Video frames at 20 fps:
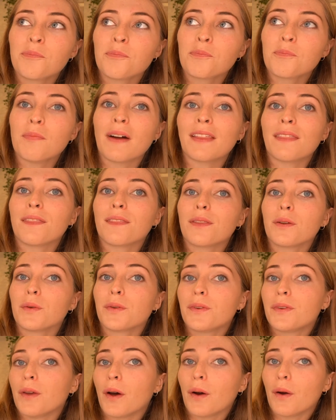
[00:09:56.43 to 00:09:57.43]
month or
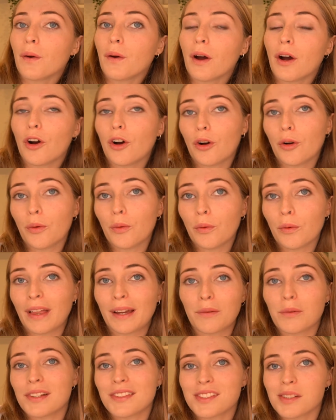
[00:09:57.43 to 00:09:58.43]
so,
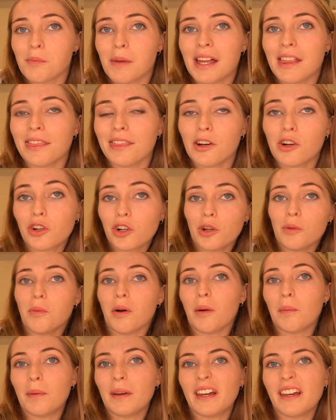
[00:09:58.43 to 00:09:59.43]
like once a month, I'll go
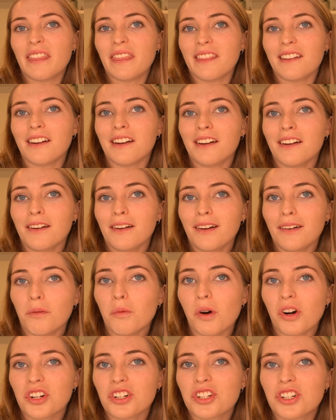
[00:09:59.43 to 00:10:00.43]
pop it in the
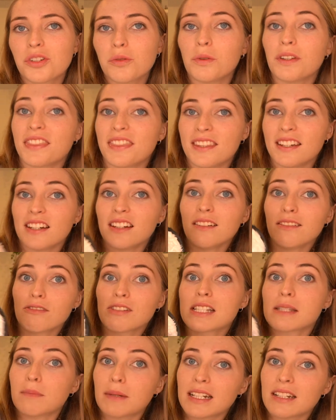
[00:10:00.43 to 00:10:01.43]
wash with the
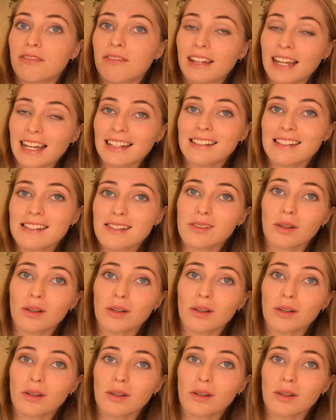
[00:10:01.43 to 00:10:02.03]
respective colours.